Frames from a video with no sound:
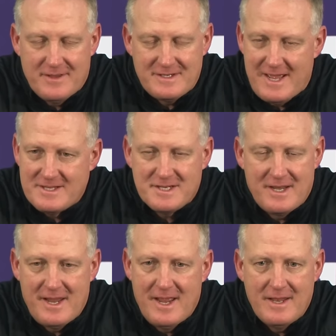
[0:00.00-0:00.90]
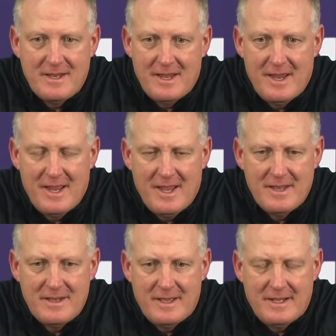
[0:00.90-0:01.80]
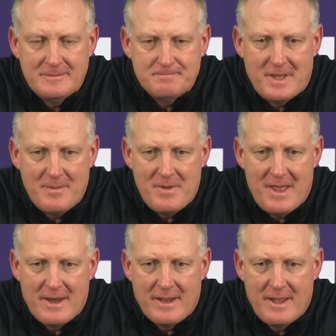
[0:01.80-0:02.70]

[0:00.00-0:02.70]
the task at hand, and um, I'm not a,